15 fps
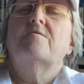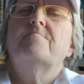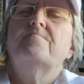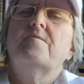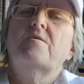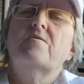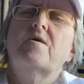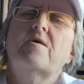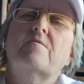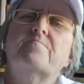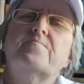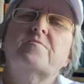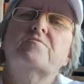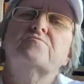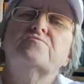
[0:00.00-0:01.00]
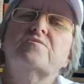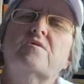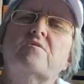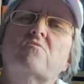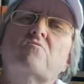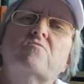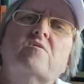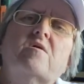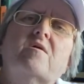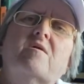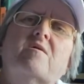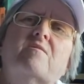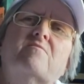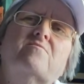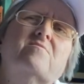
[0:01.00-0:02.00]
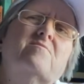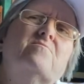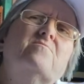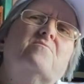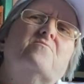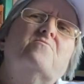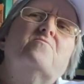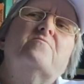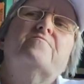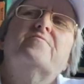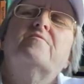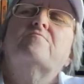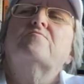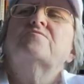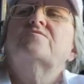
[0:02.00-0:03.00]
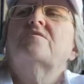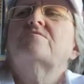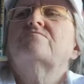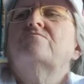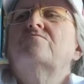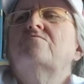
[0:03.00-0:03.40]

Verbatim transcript: They're out there saying, oh yeah, you know, if they're rejecting